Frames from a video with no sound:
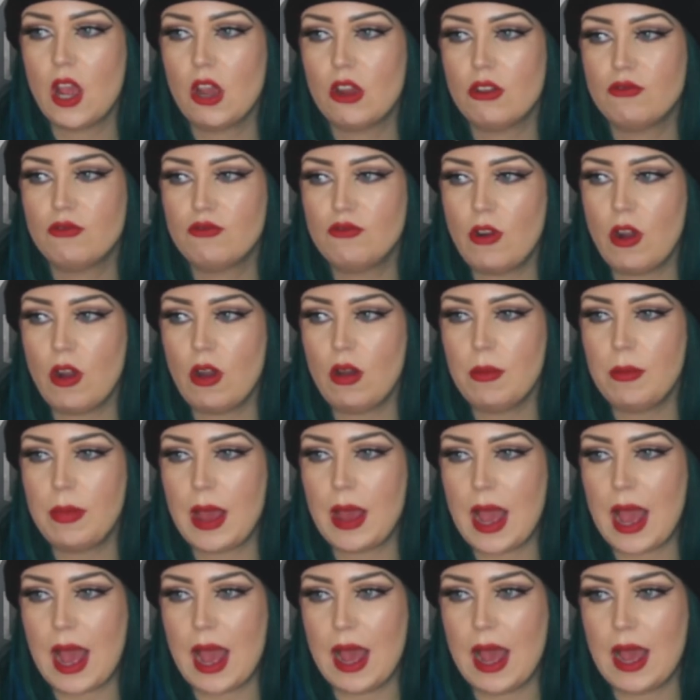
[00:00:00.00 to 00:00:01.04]
Rob
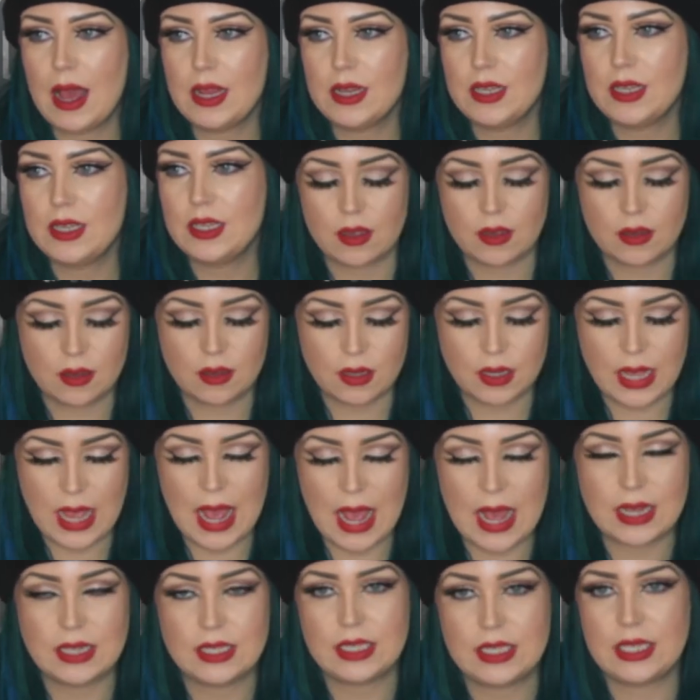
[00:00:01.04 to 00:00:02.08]
and
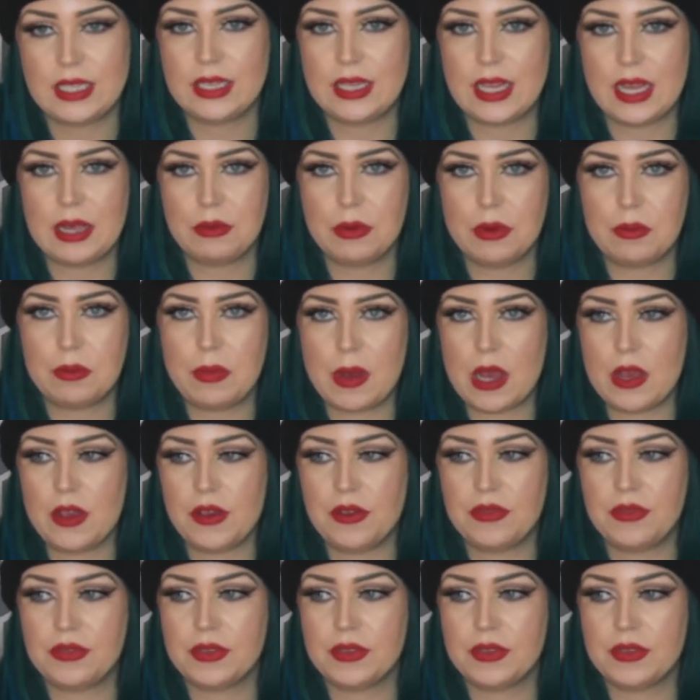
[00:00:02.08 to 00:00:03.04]
Kandi, they were both